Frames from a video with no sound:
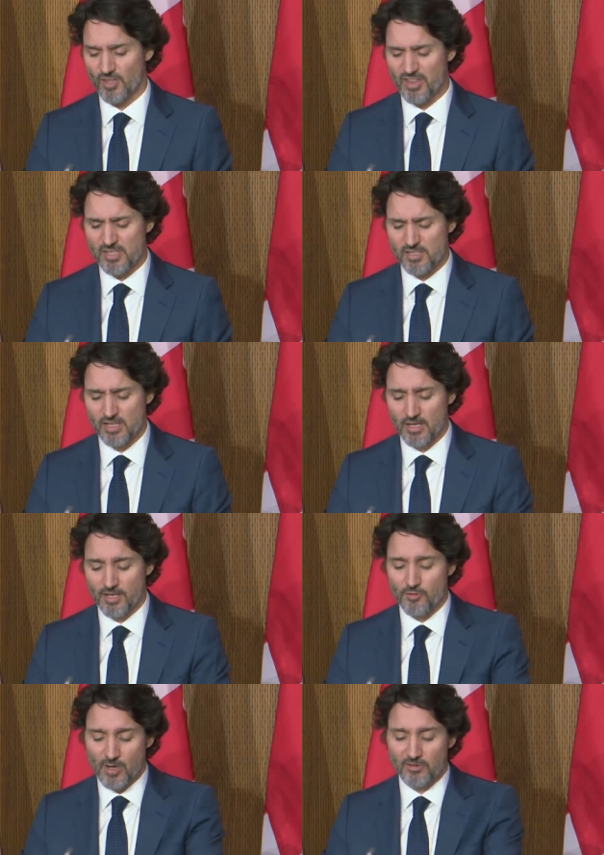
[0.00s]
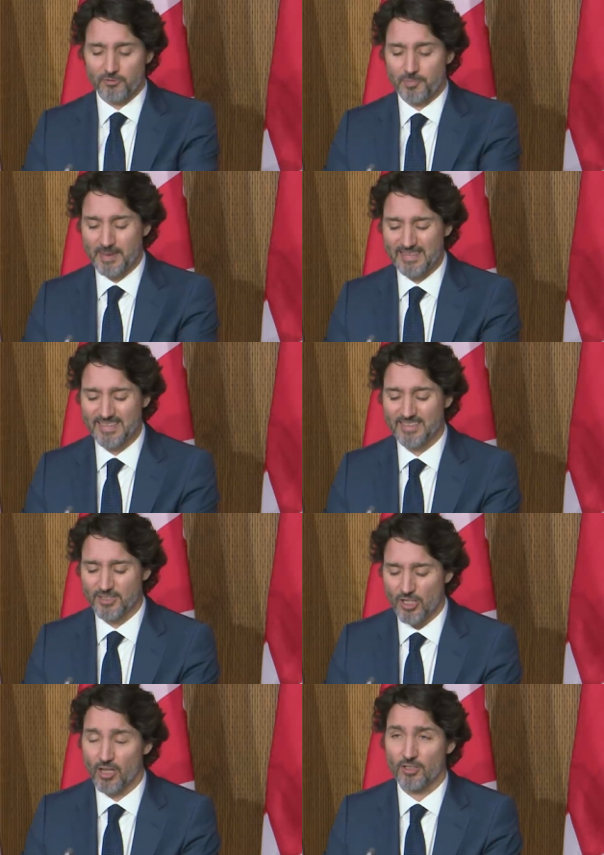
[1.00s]
This twelve
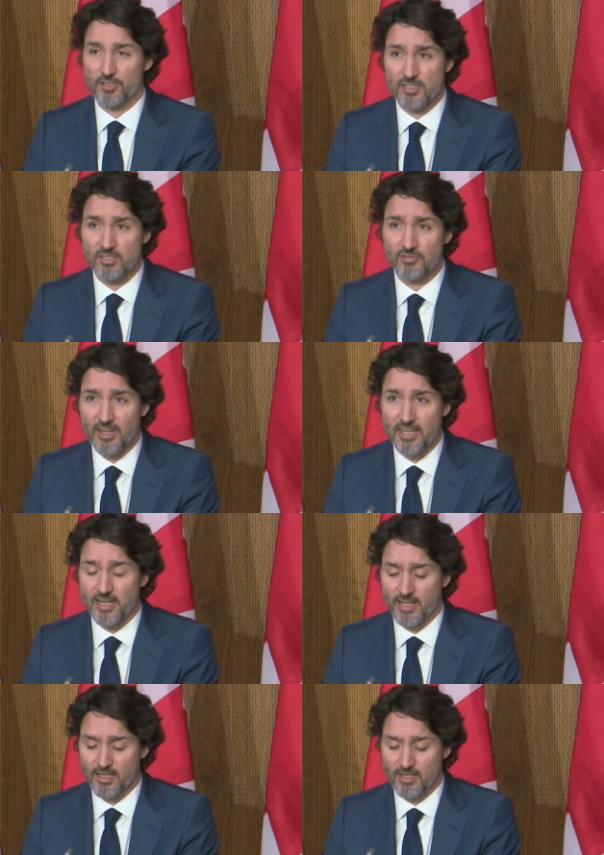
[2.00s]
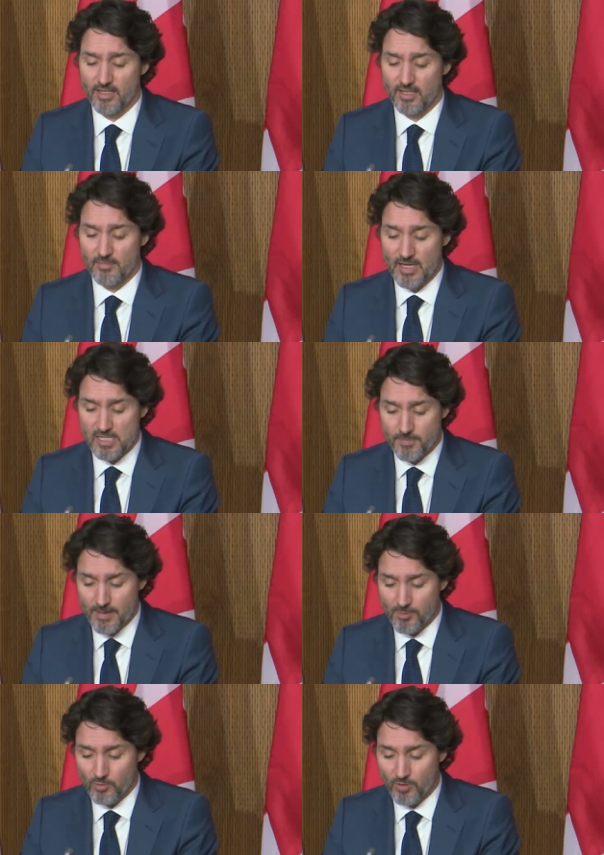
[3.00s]
billion dollars in funding means
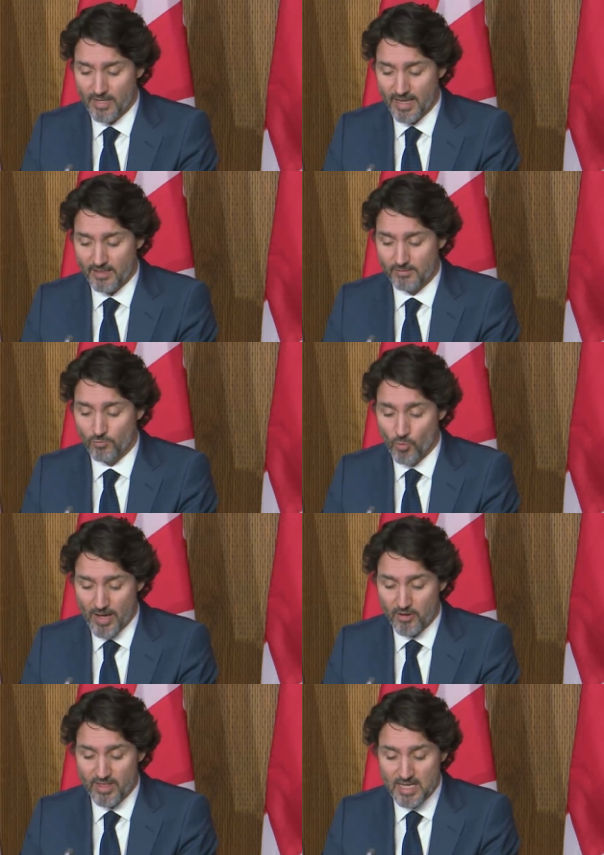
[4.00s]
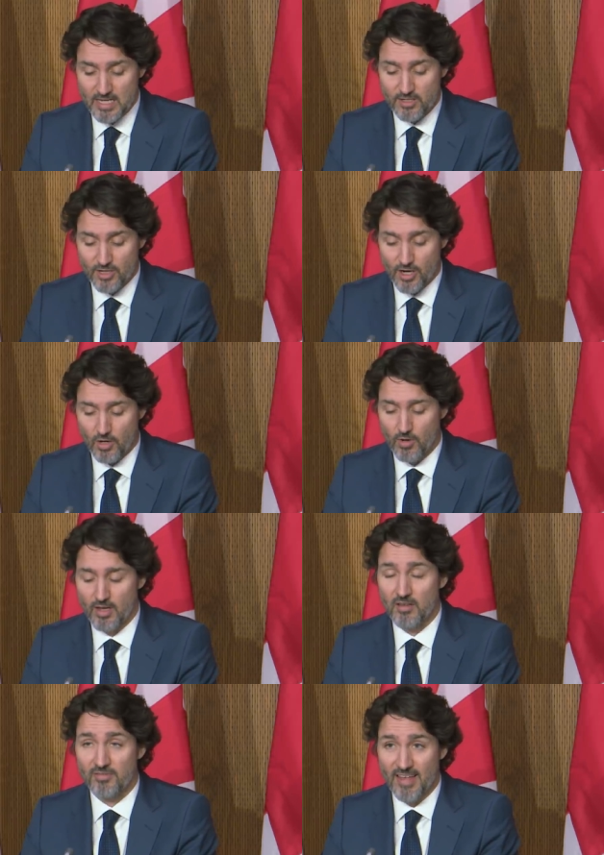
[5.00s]
people will get where they need to go
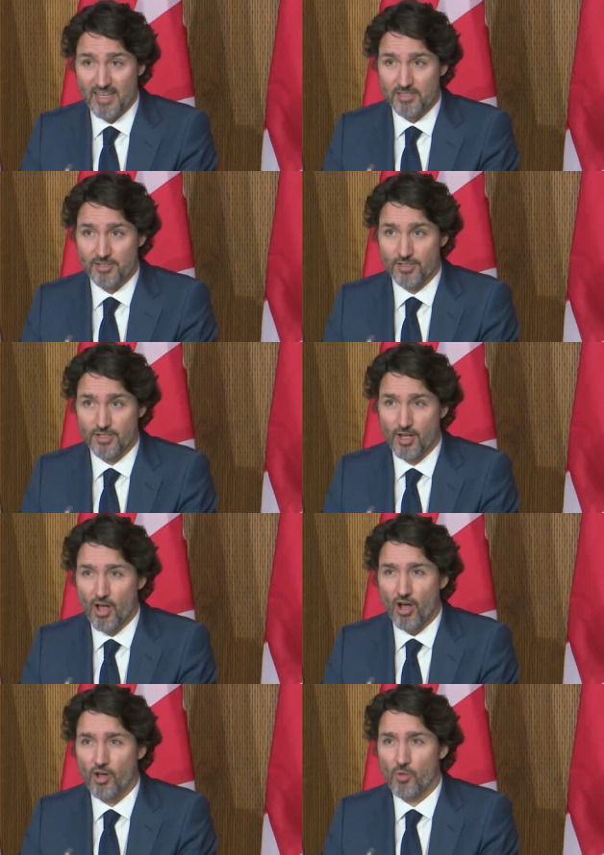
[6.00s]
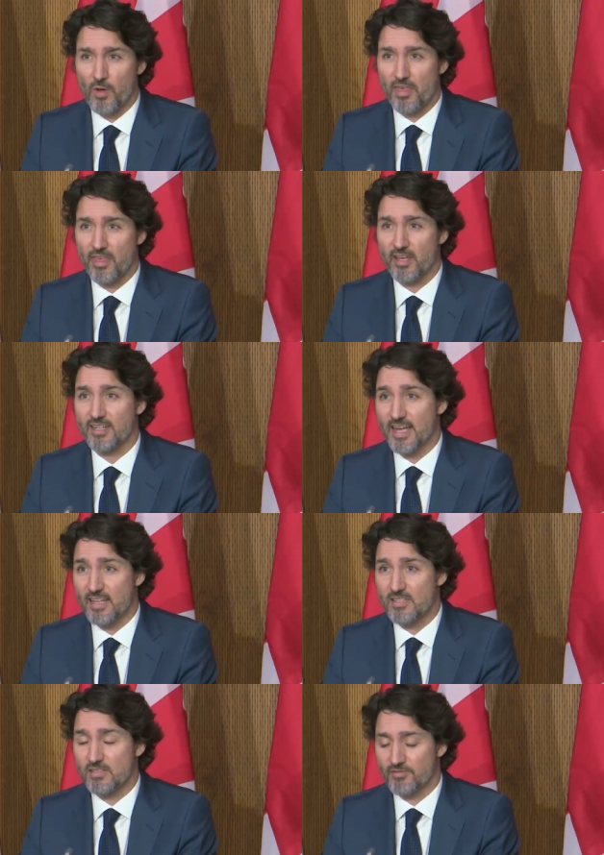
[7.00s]
faster, all with
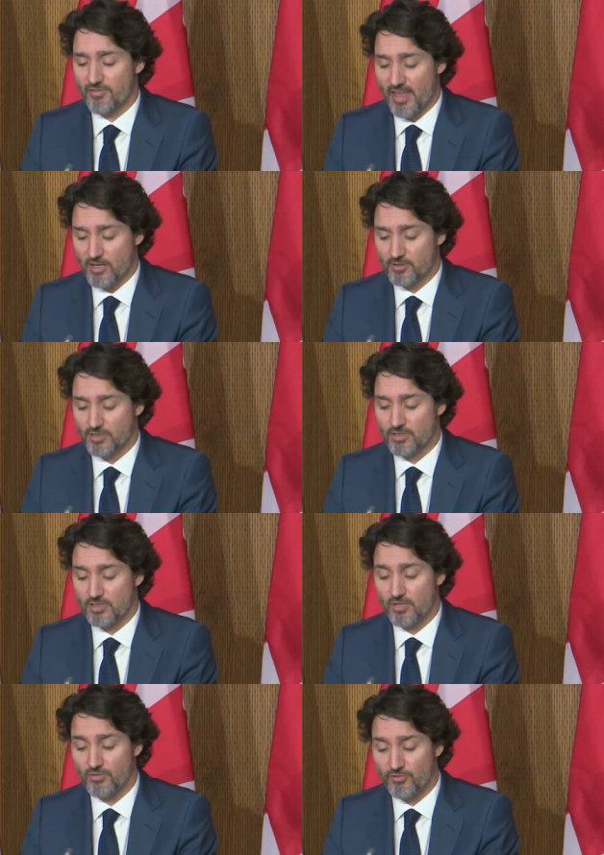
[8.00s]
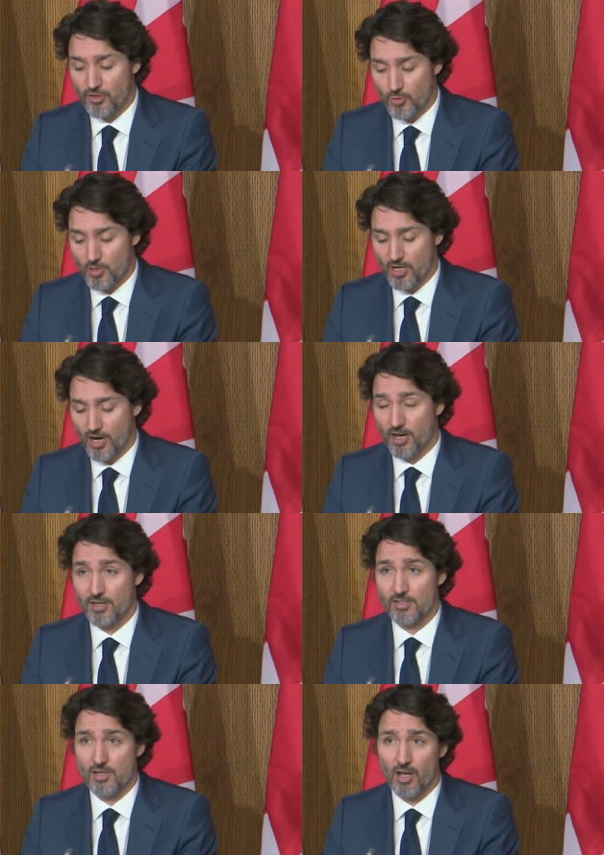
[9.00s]
tens of thousands fewer
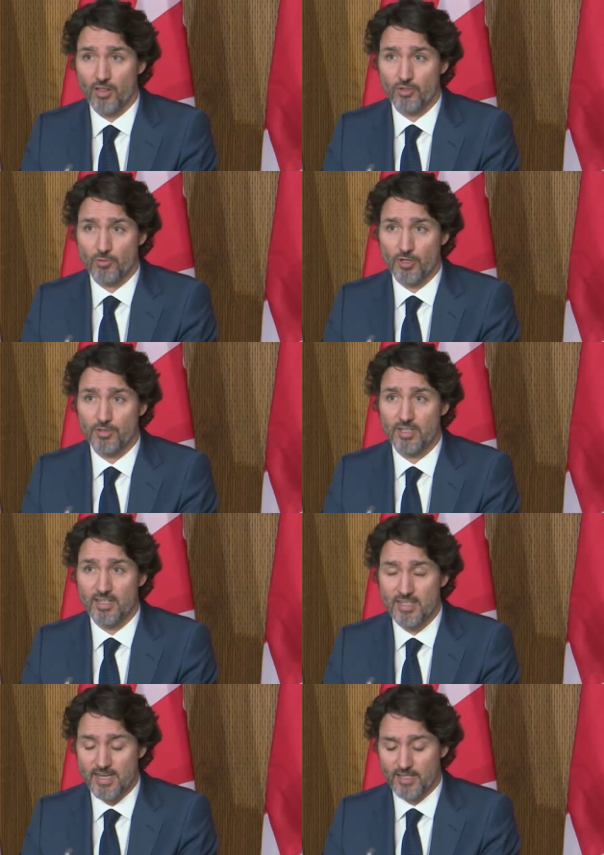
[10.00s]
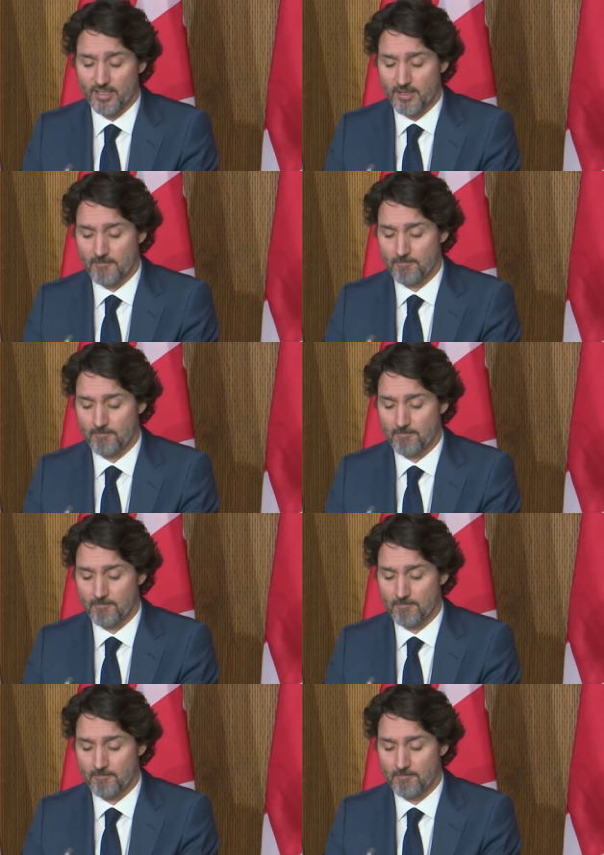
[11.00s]
cars on the road daily.